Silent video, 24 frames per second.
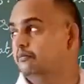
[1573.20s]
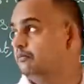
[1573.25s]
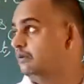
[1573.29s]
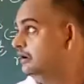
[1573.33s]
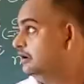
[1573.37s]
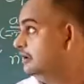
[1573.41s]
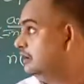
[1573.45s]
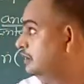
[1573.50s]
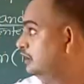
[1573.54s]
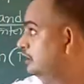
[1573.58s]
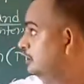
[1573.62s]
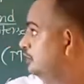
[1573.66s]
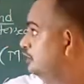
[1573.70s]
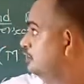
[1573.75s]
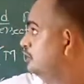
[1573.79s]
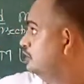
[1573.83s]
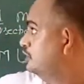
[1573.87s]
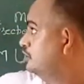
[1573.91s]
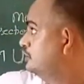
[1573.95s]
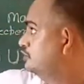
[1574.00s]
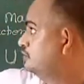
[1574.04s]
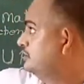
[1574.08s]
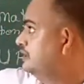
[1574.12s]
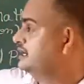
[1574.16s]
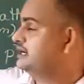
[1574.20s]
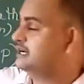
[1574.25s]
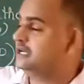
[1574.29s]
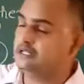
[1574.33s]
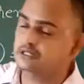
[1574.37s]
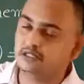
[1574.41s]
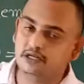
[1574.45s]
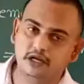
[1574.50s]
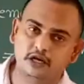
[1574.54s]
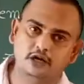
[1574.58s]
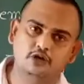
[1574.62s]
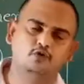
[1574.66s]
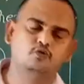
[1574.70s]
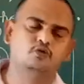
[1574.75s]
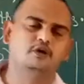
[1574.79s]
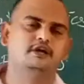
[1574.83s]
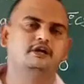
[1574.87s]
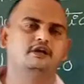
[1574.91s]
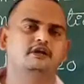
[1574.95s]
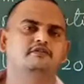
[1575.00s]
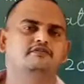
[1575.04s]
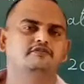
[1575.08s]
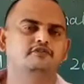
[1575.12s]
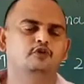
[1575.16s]
number 23 and
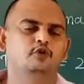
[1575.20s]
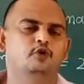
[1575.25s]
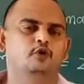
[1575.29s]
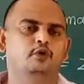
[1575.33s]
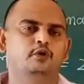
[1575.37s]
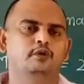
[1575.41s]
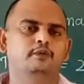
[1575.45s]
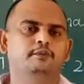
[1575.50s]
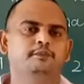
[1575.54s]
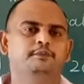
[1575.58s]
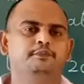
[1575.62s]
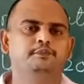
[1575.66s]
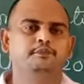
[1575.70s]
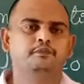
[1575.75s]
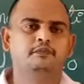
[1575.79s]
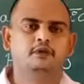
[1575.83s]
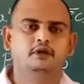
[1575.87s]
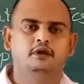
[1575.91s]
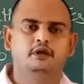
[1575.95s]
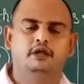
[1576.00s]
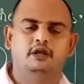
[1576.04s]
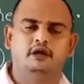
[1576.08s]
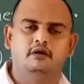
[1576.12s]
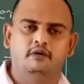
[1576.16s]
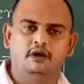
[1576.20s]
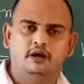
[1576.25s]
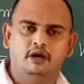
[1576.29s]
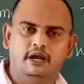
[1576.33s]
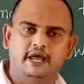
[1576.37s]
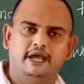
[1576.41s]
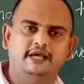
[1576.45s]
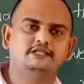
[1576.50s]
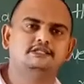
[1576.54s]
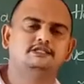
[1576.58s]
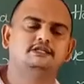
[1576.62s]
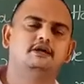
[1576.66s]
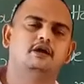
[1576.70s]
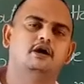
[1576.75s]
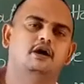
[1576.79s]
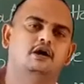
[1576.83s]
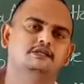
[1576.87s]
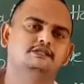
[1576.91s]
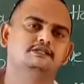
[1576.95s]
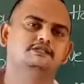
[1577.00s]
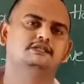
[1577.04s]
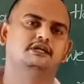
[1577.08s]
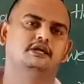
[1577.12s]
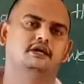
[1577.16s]
24. In our next
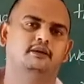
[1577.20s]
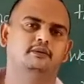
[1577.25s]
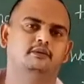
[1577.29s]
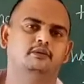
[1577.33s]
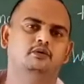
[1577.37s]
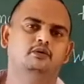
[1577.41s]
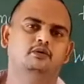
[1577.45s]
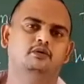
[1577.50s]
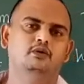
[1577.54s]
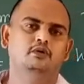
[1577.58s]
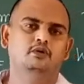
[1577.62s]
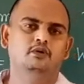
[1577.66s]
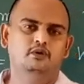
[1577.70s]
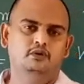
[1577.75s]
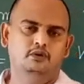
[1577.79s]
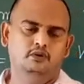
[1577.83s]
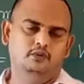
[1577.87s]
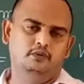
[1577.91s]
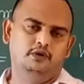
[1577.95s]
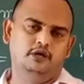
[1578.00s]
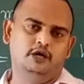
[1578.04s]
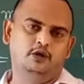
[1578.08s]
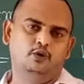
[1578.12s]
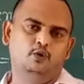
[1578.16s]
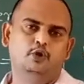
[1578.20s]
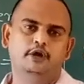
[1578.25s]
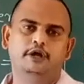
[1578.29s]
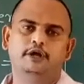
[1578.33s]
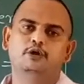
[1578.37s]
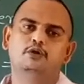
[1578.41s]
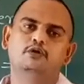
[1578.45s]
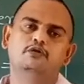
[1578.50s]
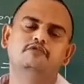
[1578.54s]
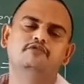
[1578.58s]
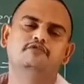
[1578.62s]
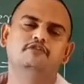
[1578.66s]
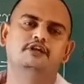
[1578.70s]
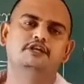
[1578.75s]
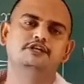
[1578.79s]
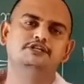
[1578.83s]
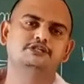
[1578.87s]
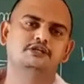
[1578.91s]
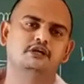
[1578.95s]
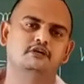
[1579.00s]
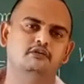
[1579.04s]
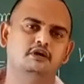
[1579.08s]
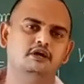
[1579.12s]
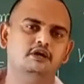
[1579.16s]
concept, we are going to
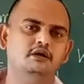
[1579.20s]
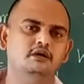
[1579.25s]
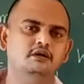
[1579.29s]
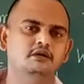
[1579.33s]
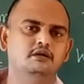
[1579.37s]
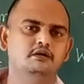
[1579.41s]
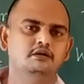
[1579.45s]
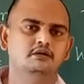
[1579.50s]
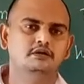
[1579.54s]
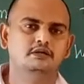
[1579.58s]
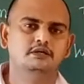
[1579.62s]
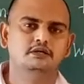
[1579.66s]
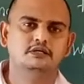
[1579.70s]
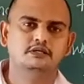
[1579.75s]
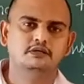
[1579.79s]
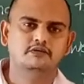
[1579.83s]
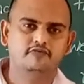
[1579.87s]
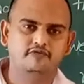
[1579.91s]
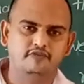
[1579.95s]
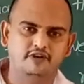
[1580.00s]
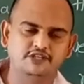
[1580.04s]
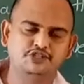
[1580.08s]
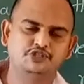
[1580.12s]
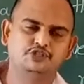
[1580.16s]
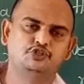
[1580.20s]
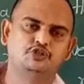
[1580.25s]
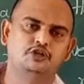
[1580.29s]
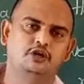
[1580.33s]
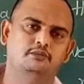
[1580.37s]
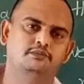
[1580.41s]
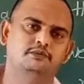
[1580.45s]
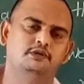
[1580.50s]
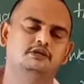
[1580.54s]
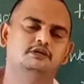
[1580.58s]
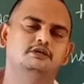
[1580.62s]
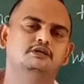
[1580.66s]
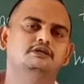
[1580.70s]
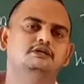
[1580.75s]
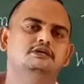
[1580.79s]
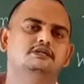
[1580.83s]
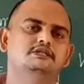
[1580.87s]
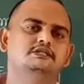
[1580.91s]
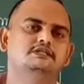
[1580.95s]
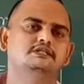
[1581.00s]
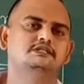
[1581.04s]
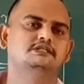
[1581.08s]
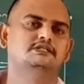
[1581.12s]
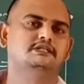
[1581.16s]
finish our first
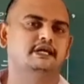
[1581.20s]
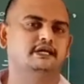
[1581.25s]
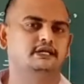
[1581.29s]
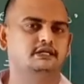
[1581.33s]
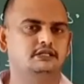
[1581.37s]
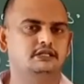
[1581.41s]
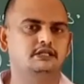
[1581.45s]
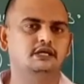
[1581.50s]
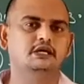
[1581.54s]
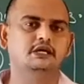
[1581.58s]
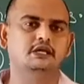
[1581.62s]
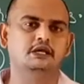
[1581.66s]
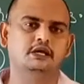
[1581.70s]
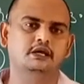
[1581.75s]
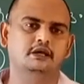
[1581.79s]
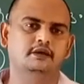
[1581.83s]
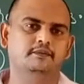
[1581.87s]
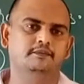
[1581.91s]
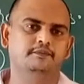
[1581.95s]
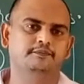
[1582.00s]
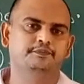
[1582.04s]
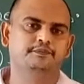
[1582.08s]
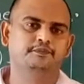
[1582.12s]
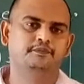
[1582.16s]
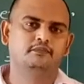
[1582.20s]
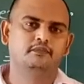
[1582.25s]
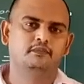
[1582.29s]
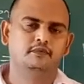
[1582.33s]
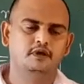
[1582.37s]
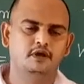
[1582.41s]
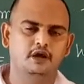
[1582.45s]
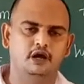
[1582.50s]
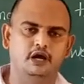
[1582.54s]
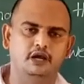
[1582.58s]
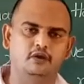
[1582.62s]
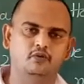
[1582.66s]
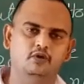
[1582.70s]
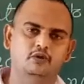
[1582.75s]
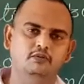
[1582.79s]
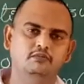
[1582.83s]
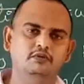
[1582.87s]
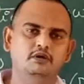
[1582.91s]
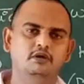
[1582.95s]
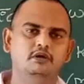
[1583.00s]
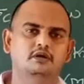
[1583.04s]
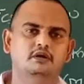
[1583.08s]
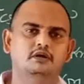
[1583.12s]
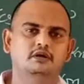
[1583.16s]
chapter set theory. Hari
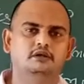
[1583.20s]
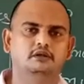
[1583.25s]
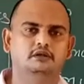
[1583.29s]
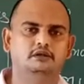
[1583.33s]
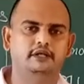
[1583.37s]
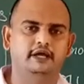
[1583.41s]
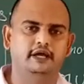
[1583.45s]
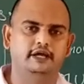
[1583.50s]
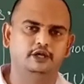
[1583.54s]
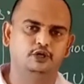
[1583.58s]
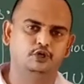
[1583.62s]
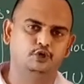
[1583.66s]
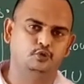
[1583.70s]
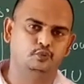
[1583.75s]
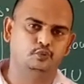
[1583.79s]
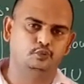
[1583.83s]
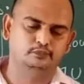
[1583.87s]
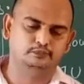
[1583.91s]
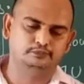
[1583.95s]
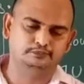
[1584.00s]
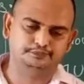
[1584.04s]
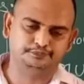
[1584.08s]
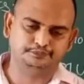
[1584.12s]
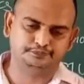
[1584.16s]
Om. Thank you.